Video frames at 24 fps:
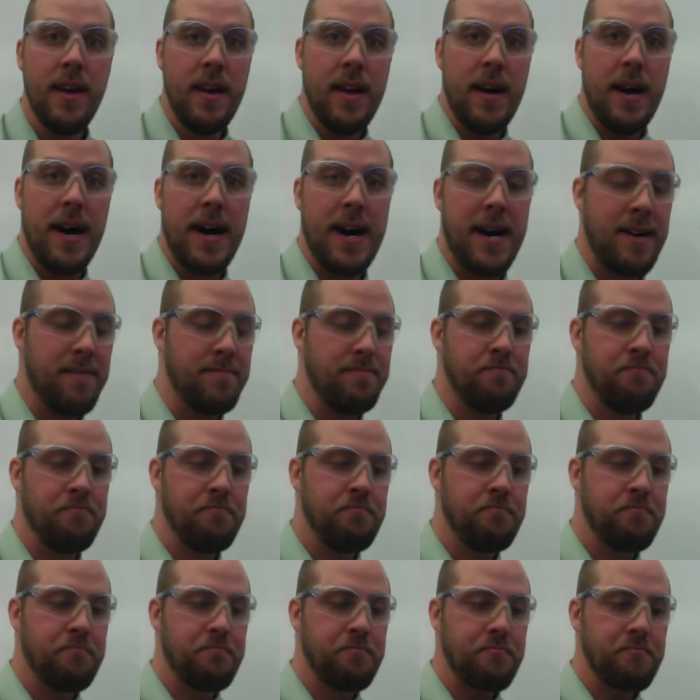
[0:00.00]

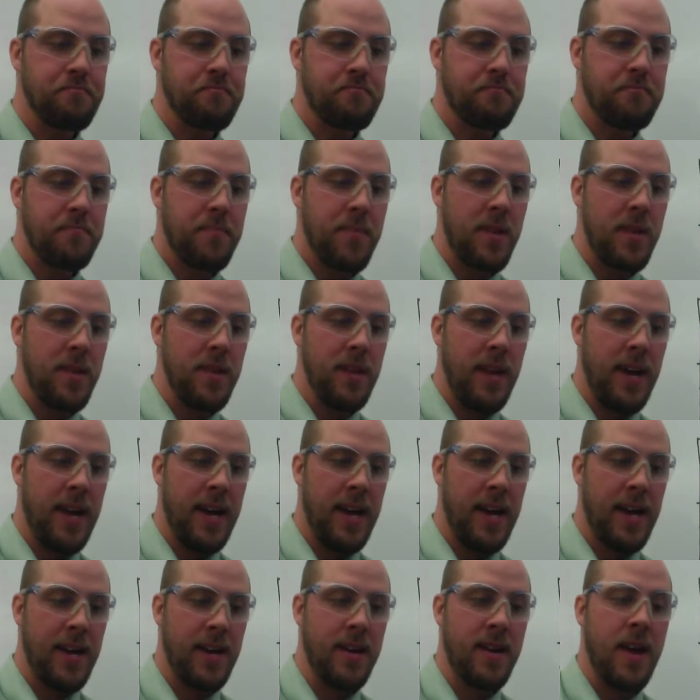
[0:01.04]

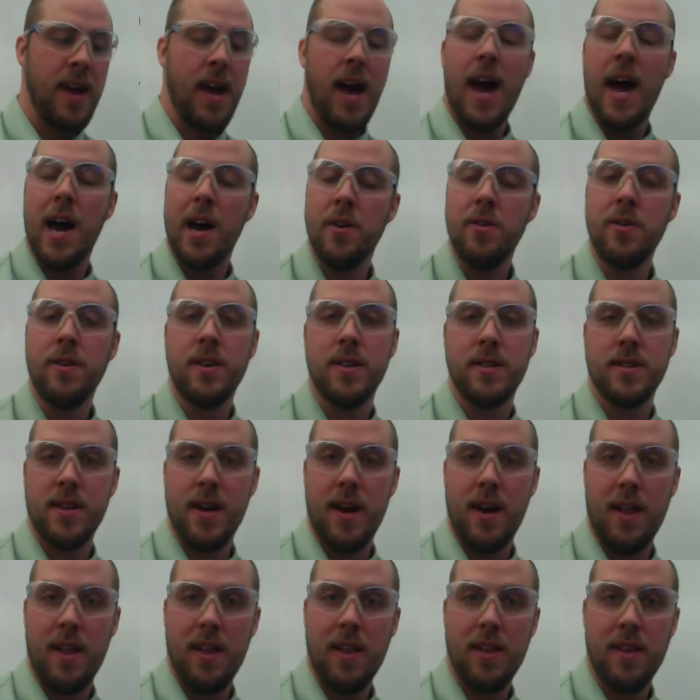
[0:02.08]
And how you can
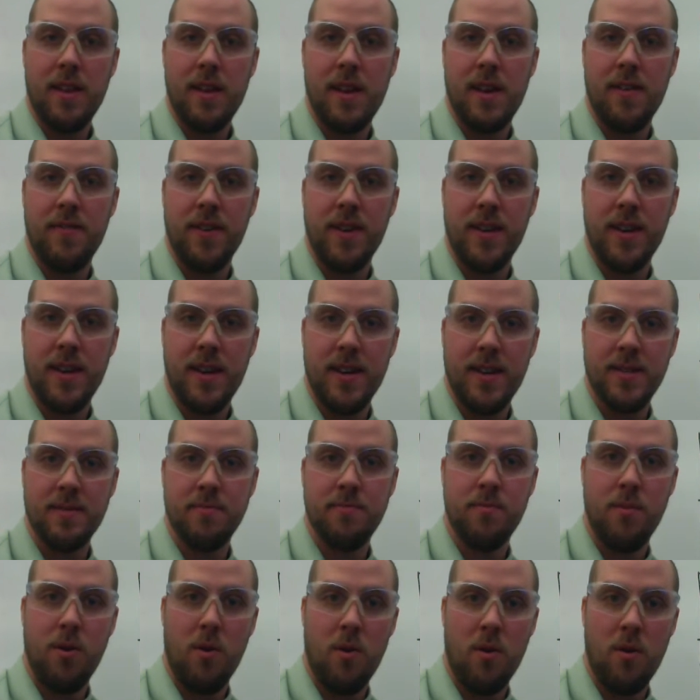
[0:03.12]
tell if it is
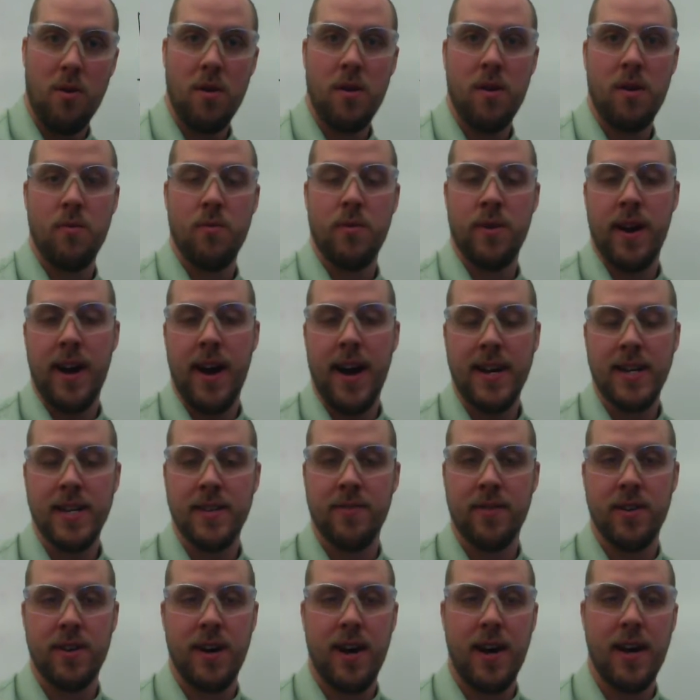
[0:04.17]
more
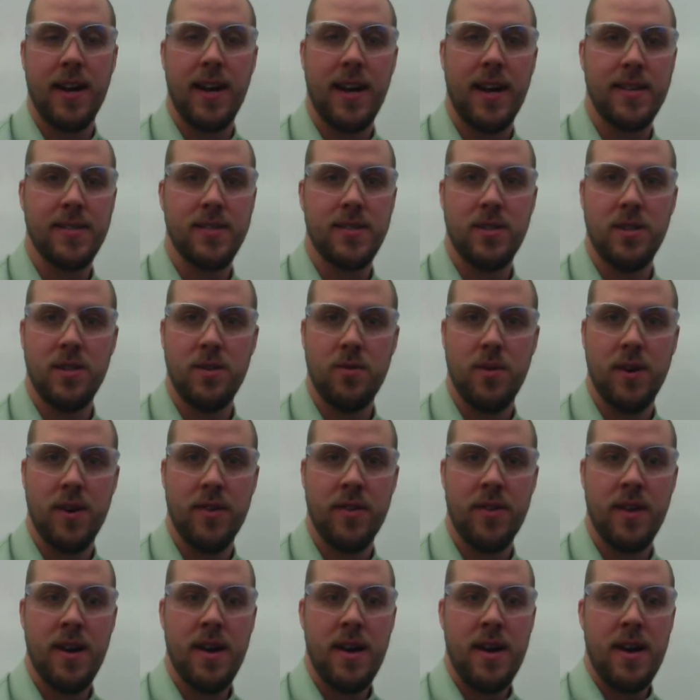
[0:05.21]
reactive or not has to do
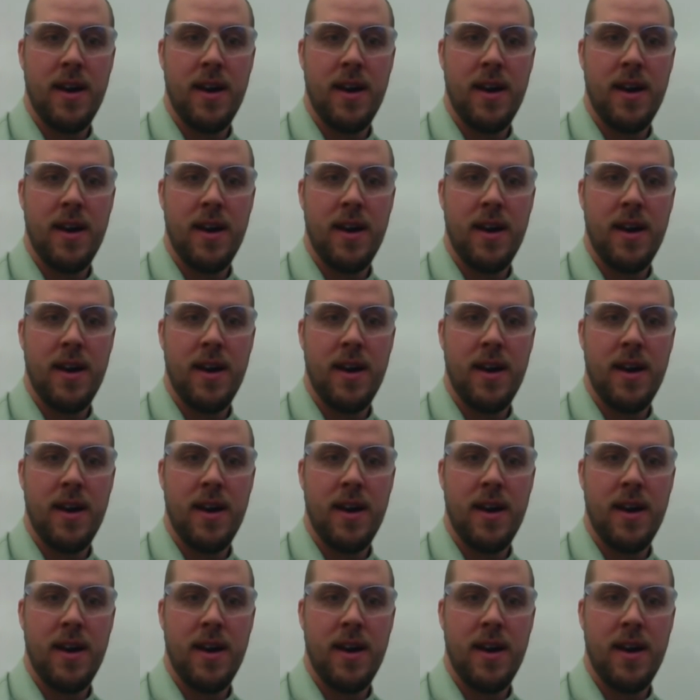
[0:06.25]
with